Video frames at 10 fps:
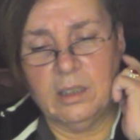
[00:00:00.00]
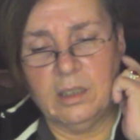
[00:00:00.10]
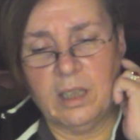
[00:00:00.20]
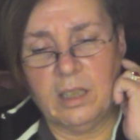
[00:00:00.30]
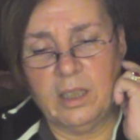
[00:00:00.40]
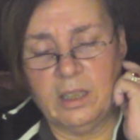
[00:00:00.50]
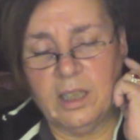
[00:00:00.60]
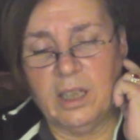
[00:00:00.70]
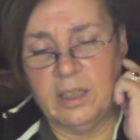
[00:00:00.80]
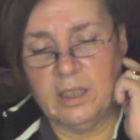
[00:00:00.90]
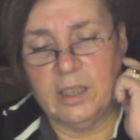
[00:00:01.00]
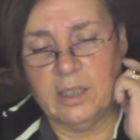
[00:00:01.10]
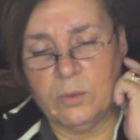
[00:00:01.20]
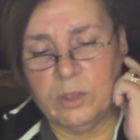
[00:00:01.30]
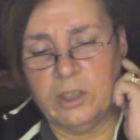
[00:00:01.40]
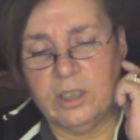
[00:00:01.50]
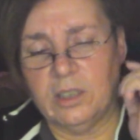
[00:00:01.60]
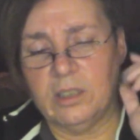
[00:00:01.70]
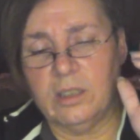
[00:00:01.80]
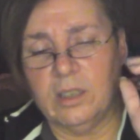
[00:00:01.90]
I think that's what she
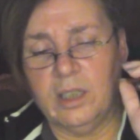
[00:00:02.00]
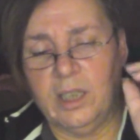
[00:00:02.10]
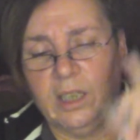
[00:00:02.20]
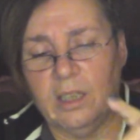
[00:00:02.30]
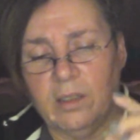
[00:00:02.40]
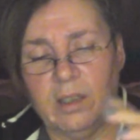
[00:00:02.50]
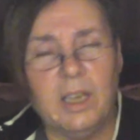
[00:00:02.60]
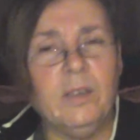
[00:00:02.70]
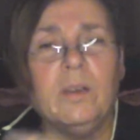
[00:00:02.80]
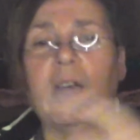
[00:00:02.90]
is. Anyway,